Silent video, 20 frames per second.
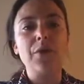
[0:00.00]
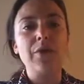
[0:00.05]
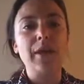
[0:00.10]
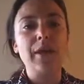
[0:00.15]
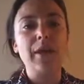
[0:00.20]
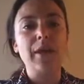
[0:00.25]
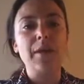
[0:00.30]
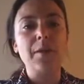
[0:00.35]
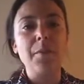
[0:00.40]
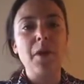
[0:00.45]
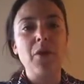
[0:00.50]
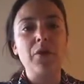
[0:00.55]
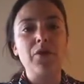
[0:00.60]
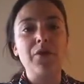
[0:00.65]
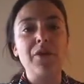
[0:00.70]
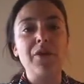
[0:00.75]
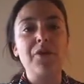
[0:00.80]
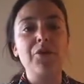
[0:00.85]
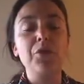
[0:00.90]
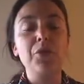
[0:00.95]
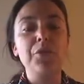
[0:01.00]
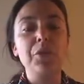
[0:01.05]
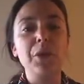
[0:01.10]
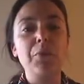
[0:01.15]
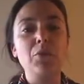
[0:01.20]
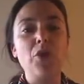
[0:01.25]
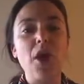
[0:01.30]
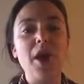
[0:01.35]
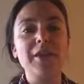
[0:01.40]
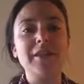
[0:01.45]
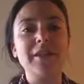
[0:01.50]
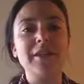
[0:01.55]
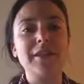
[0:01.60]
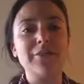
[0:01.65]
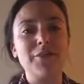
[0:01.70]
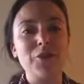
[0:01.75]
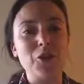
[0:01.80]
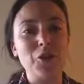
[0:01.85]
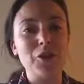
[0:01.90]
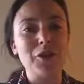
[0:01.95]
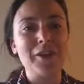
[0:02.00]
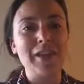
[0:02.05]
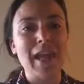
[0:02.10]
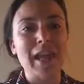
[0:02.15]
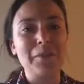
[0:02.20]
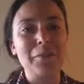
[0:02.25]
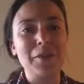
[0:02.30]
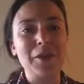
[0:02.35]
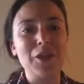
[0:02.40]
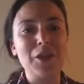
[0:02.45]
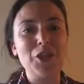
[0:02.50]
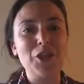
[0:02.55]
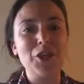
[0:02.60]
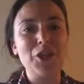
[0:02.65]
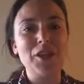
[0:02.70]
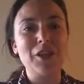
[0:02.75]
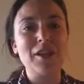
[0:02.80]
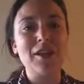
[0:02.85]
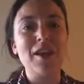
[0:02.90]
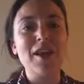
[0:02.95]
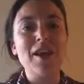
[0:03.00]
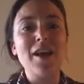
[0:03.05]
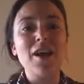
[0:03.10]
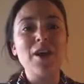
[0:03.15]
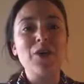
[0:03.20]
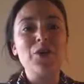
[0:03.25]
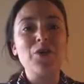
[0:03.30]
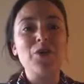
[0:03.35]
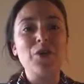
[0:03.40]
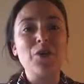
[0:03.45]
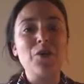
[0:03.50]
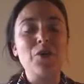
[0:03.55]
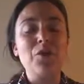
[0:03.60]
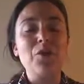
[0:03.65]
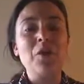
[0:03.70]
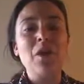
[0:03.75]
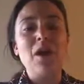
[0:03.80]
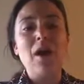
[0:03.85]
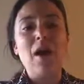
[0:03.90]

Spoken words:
thinking about the recruitment process if you're in that position, to